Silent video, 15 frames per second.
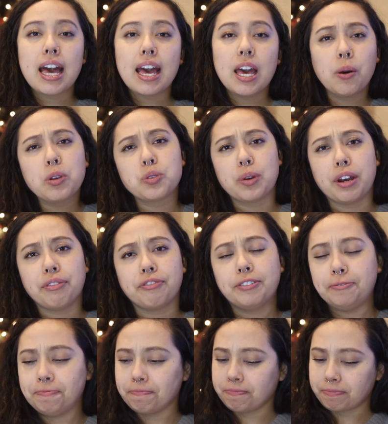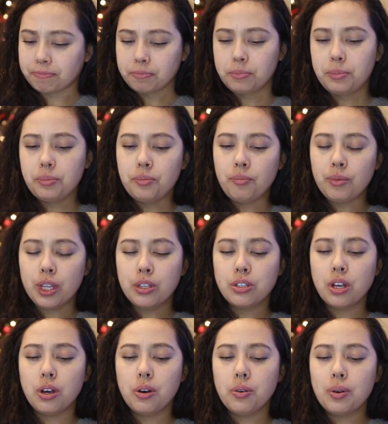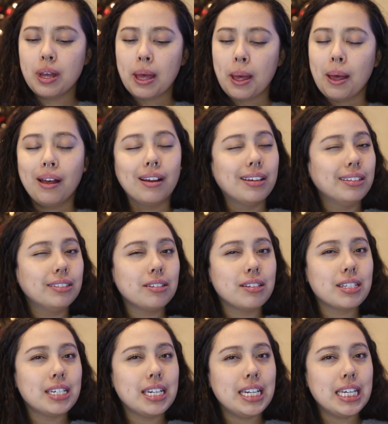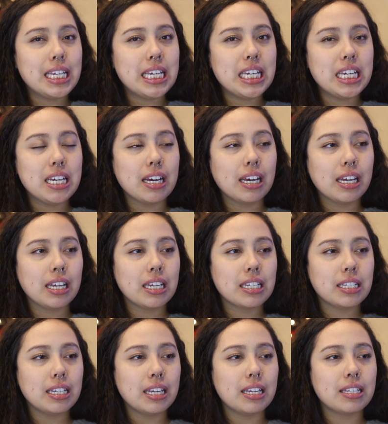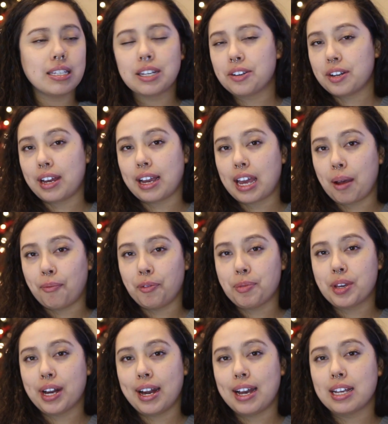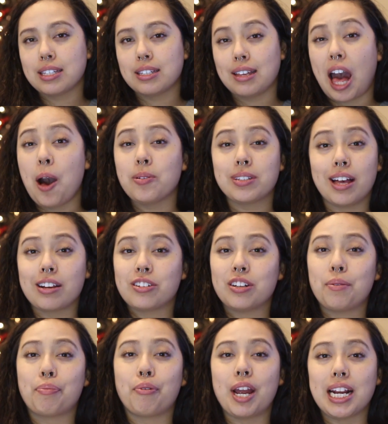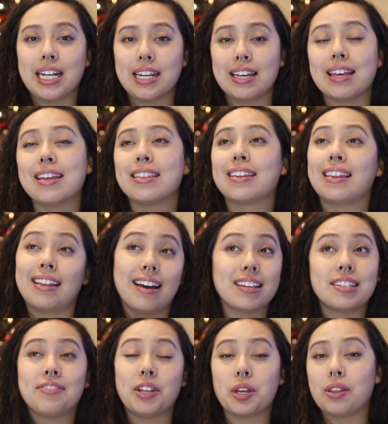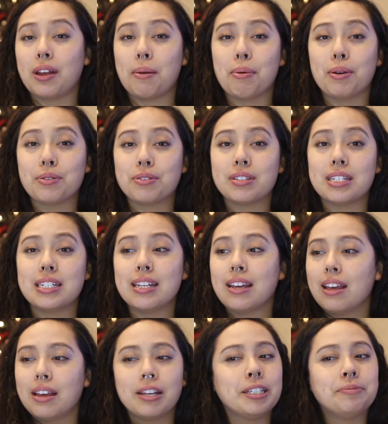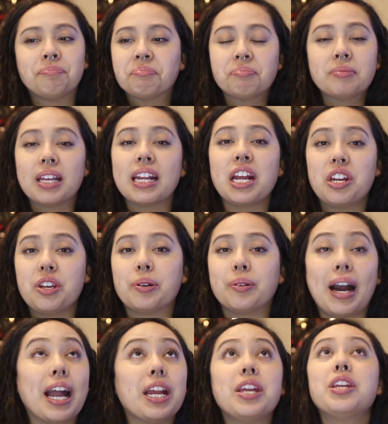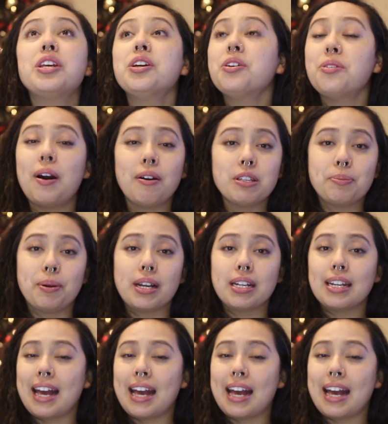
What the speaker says: It was rough. So a little sneaky secret I kept from you guys. I was actually pregnant in the last video that I posted, and I knew I was pregnant.